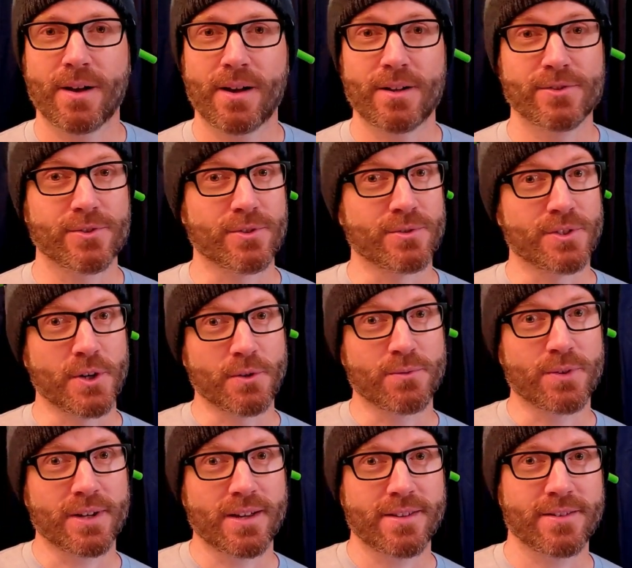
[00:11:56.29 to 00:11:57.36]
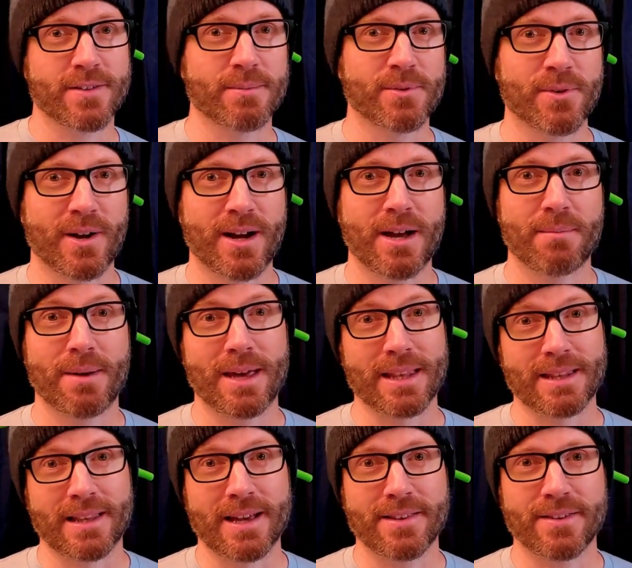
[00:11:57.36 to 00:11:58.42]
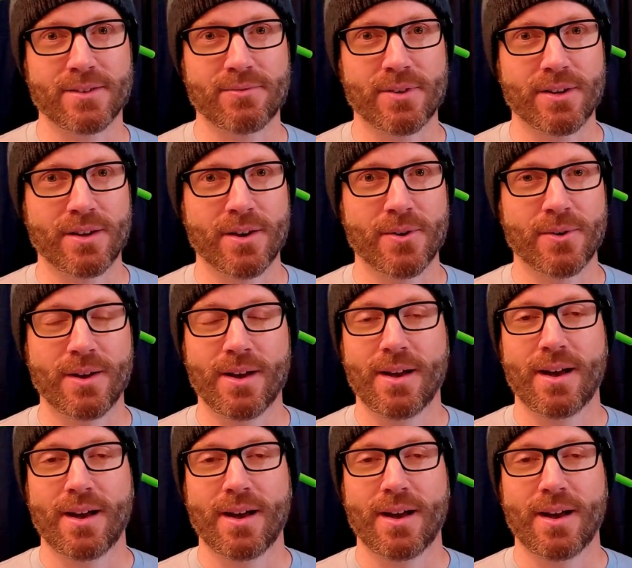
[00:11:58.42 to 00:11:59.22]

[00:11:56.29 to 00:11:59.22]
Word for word: Also, don't forget to subscribe and like this video.